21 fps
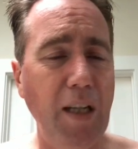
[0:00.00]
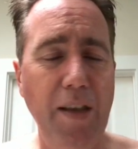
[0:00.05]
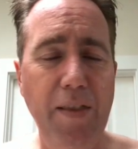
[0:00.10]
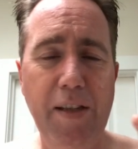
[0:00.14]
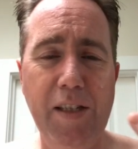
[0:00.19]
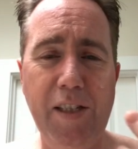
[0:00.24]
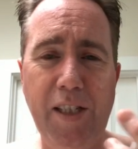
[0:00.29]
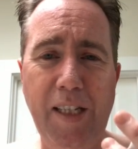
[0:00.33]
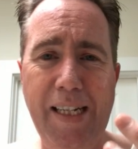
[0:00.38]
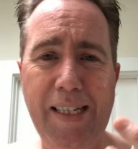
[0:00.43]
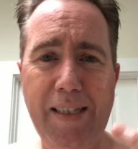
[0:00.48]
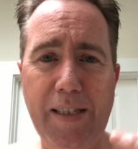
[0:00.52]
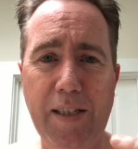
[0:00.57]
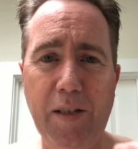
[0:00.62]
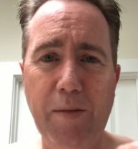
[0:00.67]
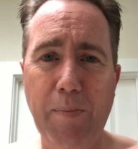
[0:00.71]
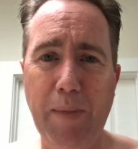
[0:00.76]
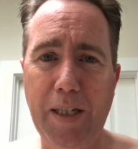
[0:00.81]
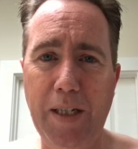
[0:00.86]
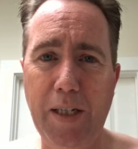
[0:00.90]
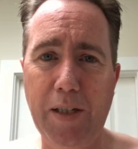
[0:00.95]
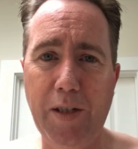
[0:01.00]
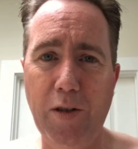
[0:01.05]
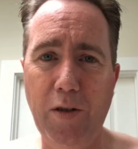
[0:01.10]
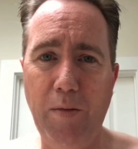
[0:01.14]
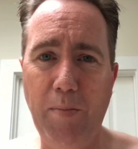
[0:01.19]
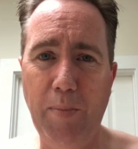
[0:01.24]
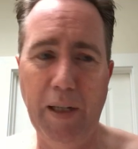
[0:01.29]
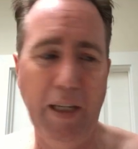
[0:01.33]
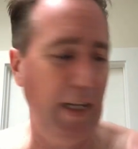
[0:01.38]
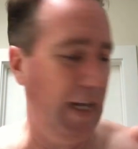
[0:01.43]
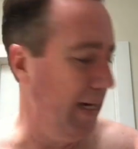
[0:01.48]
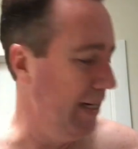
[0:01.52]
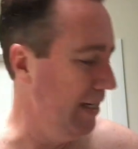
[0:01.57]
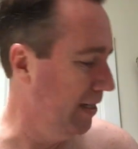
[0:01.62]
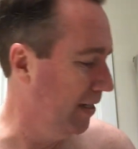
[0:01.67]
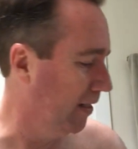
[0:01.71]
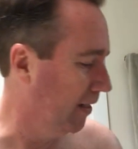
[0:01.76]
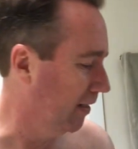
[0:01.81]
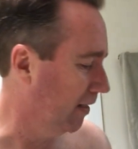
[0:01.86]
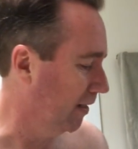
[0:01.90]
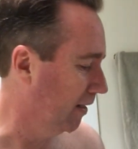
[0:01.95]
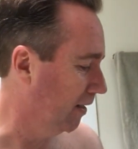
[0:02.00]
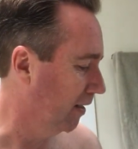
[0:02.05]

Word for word: The scent is medicinal but light.